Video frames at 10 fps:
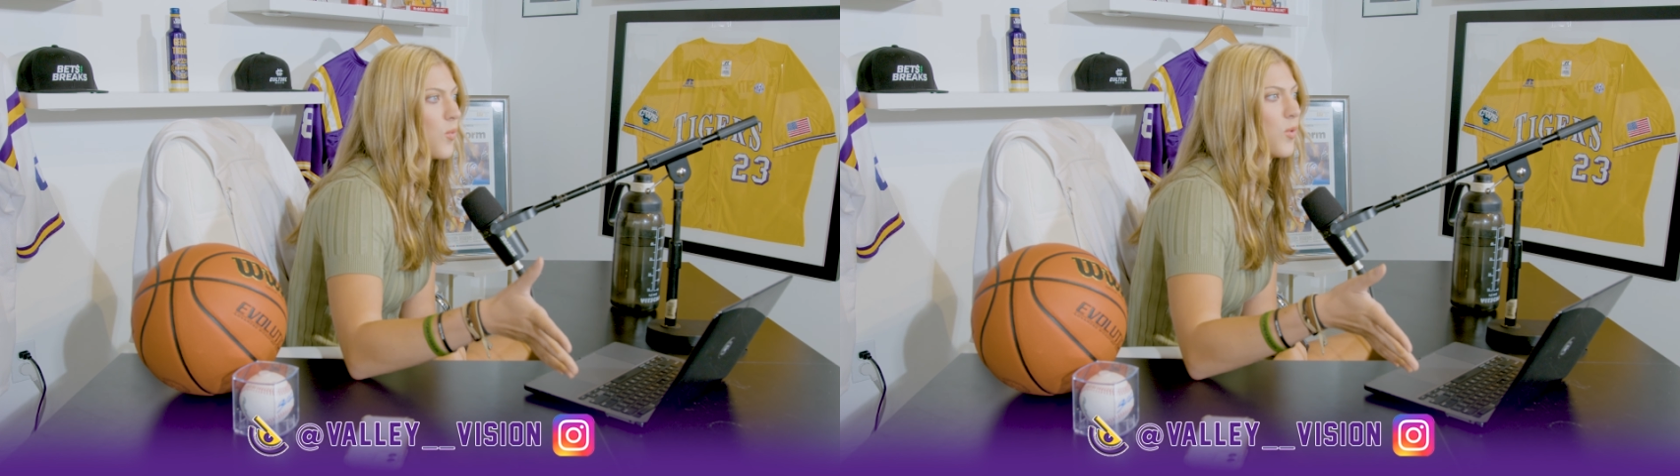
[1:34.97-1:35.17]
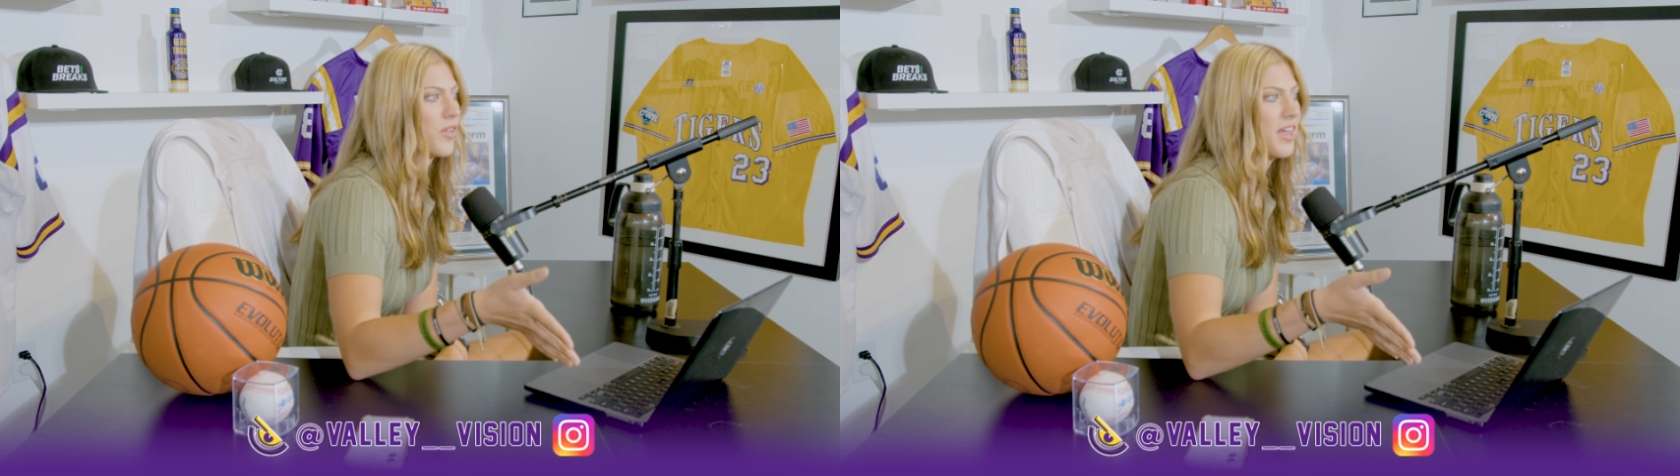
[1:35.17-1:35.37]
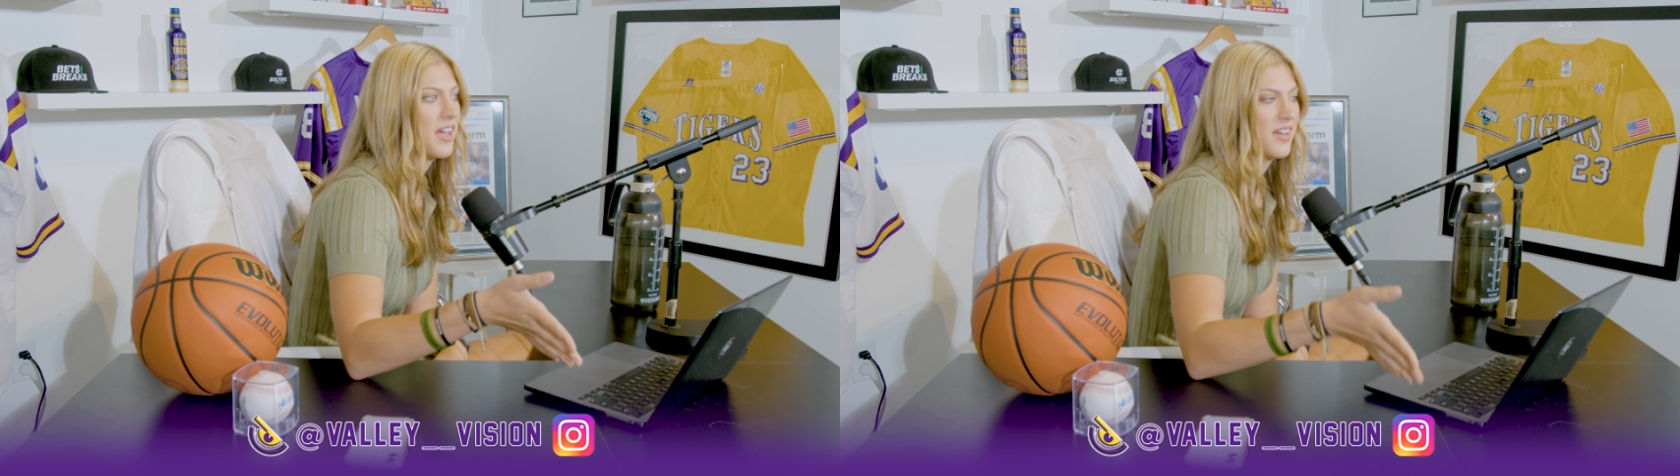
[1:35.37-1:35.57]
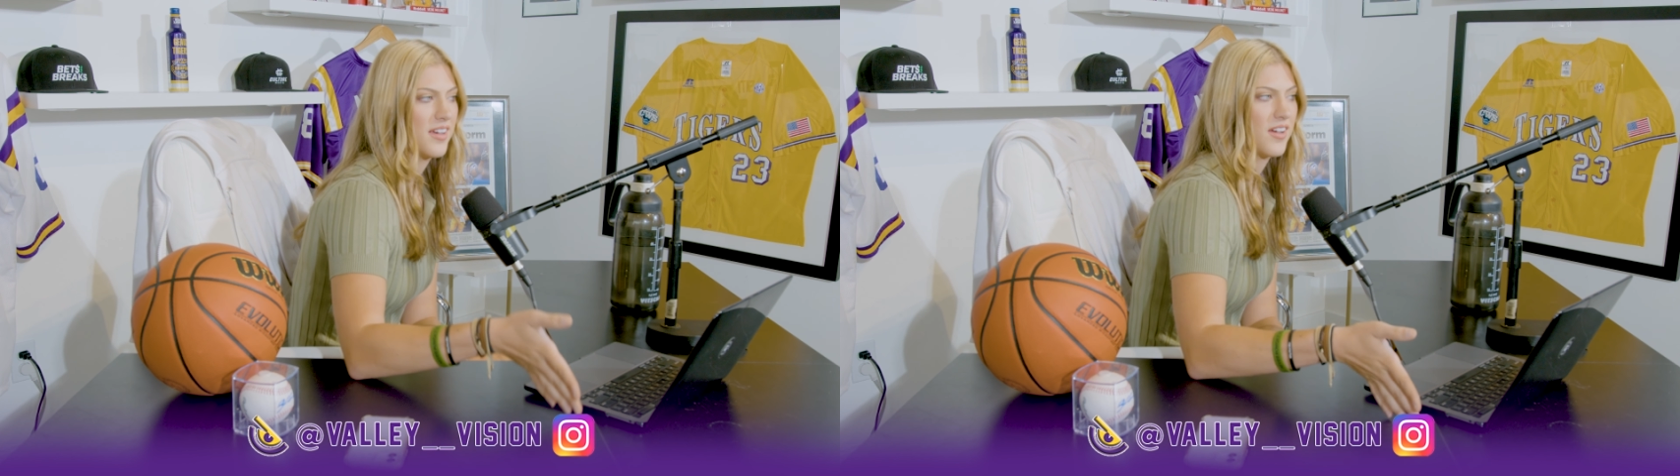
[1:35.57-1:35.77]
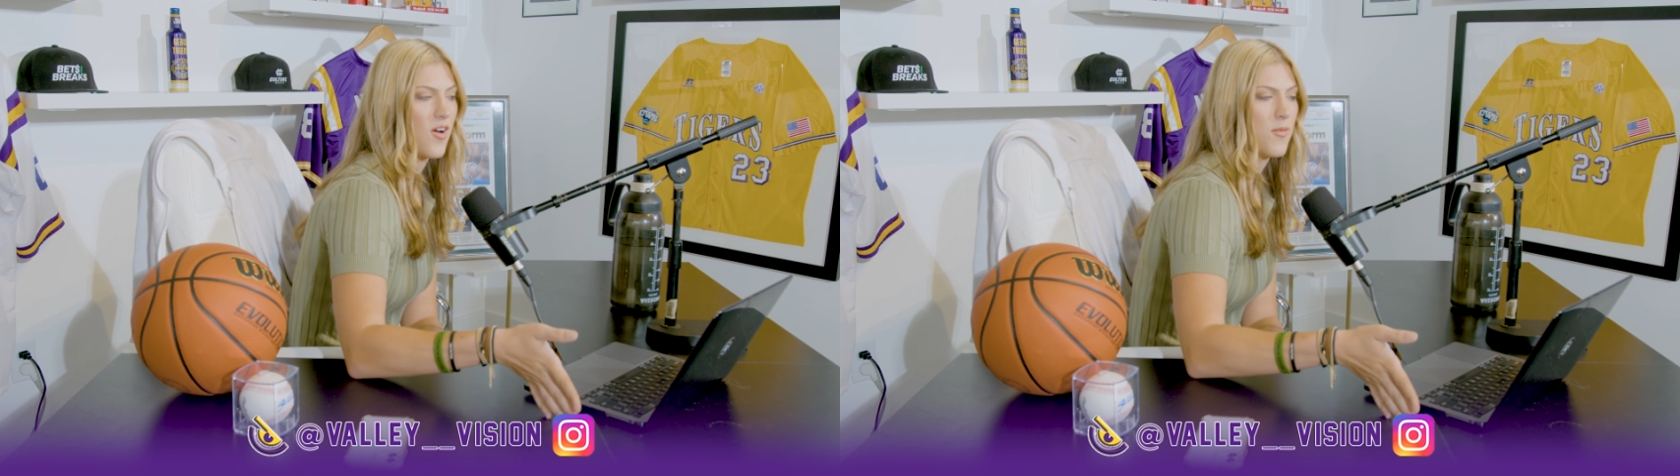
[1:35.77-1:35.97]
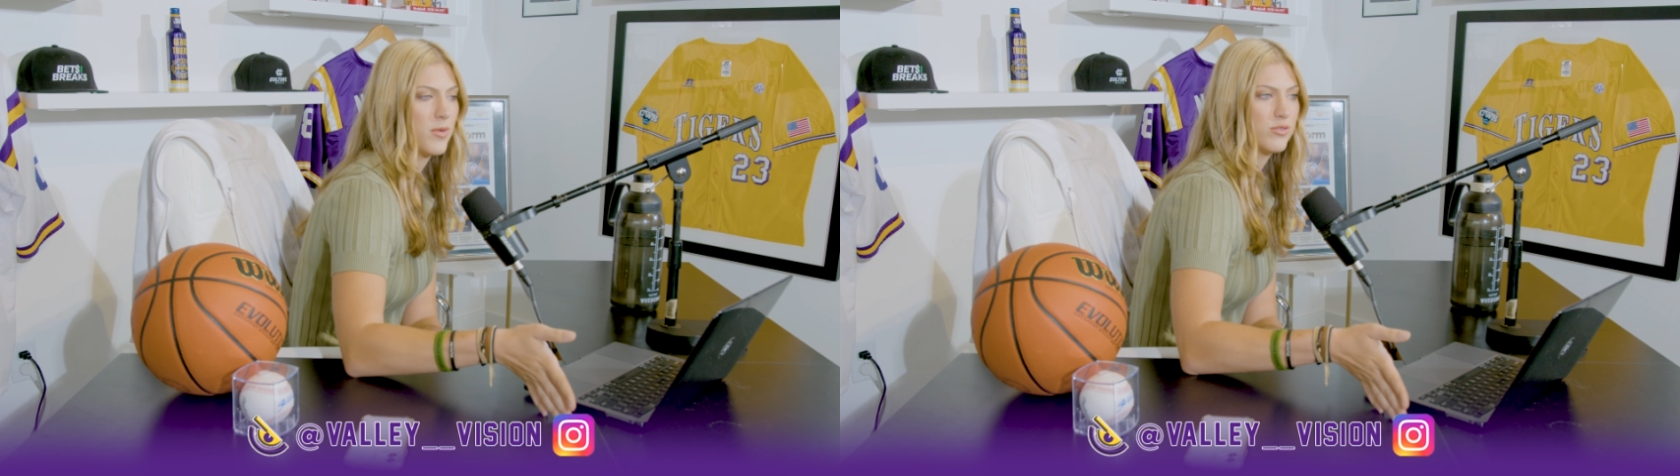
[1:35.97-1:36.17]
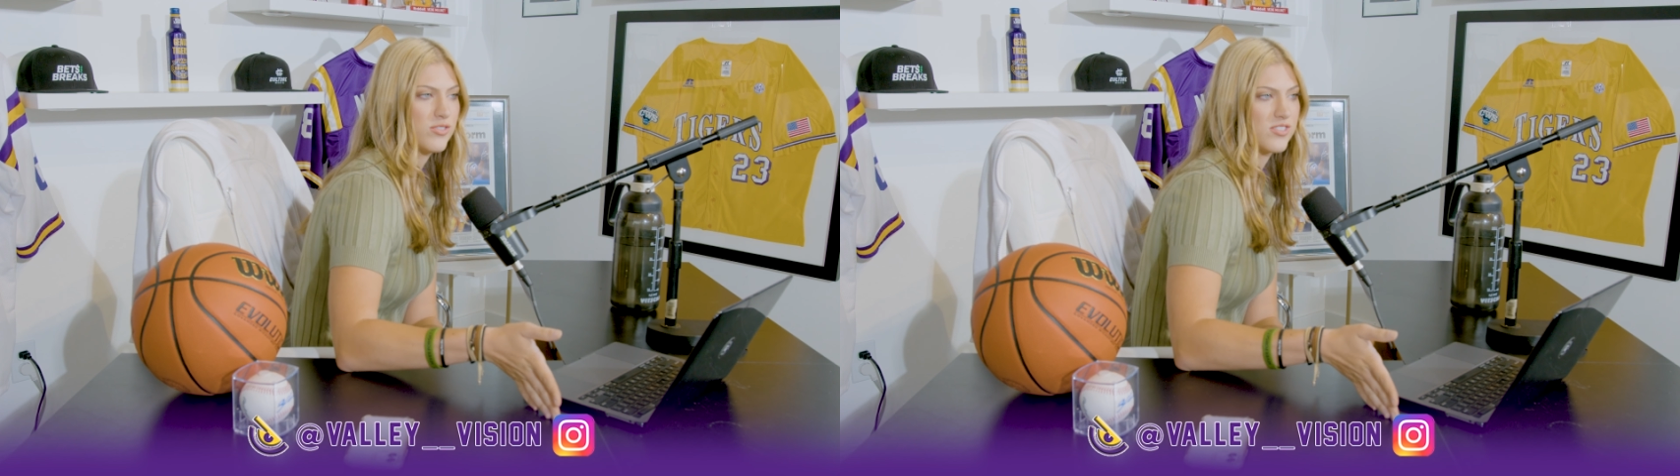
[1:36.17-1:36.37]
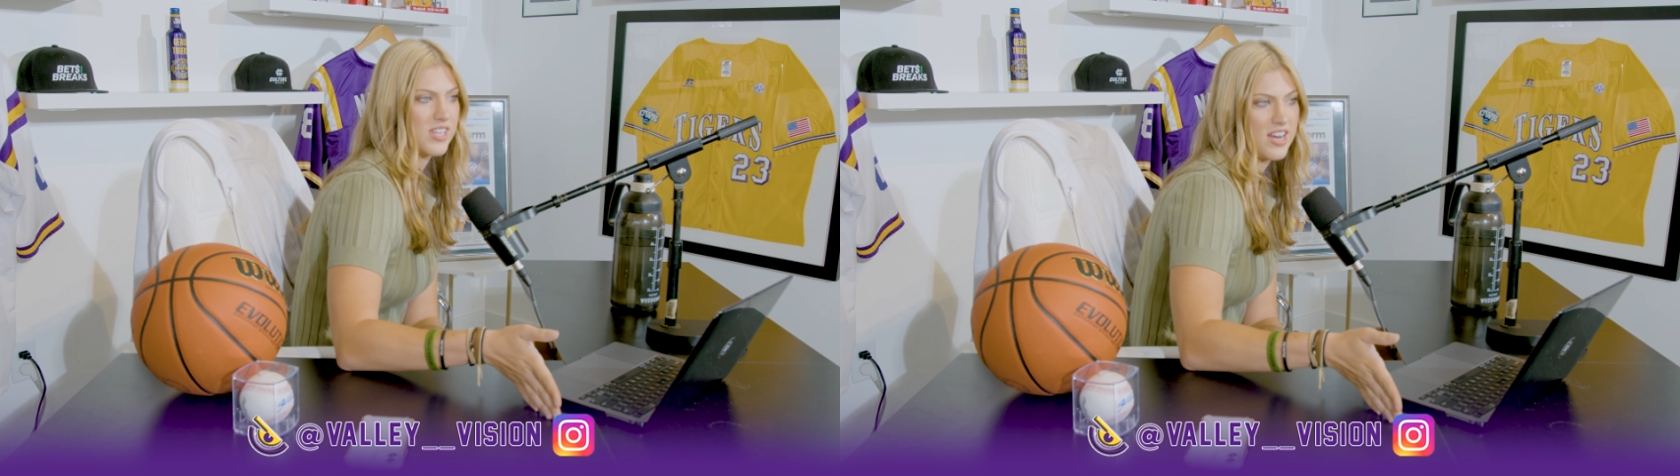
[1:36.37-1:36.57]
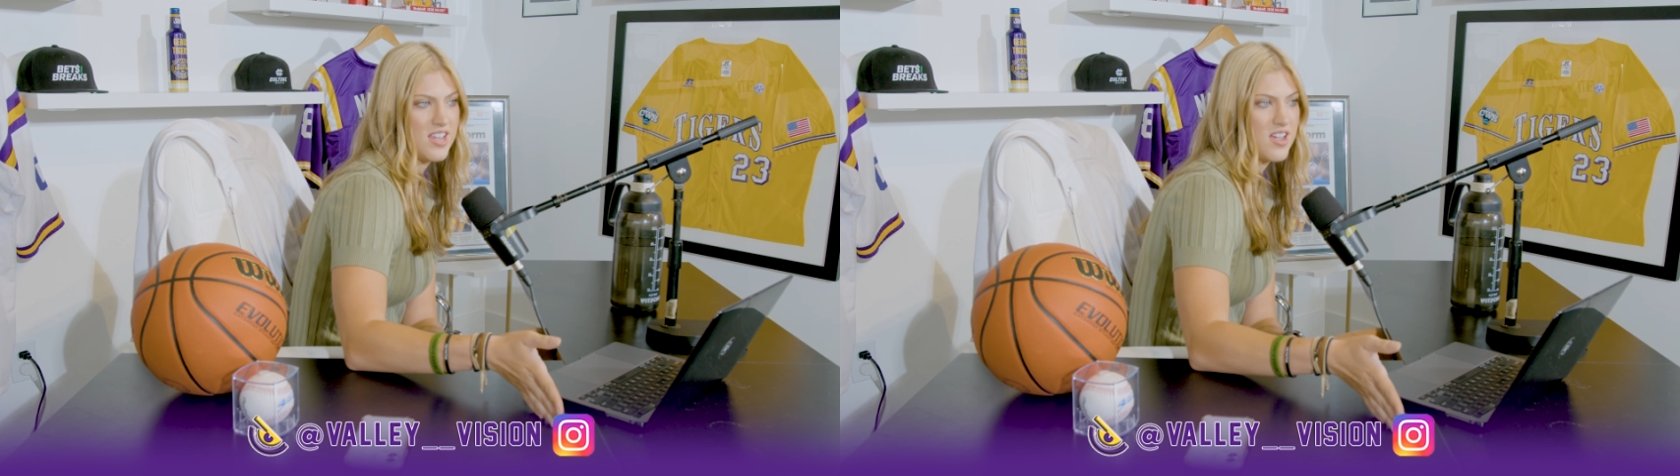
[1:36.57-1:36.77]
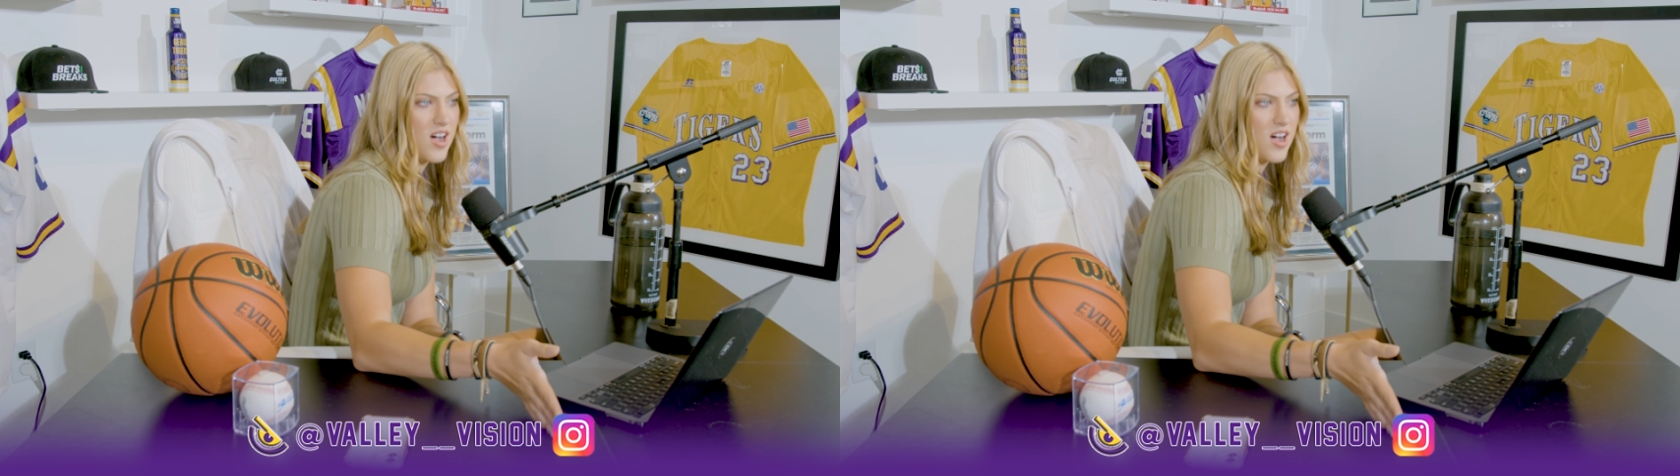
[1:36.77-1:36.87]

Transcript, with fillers: were they almost setting